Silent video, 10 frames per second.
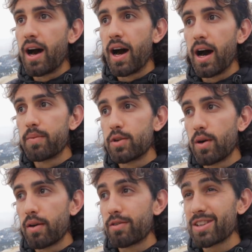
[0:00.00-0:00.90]
Um,
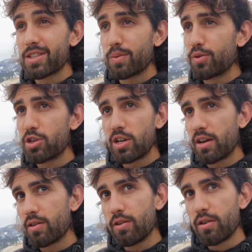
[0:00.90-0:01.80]
you know, I really just
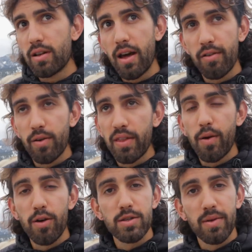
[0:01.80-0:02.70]
appreciate it all. Everyone
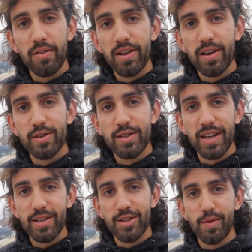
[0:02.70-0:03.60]
that watches my videos,
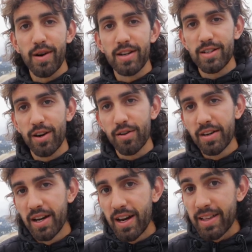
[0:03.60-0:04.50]
thank you so much.
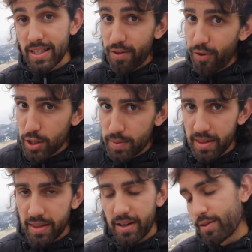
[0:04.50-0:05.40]
So that's the first
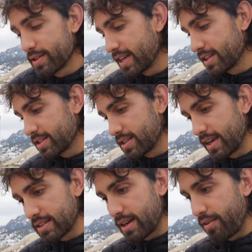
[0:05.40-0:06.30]
big thing I want to say, is just
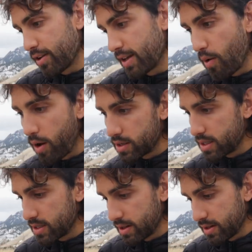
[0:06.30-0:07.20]
thanks to everyone that
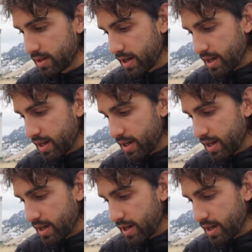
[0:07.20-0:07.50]
watches and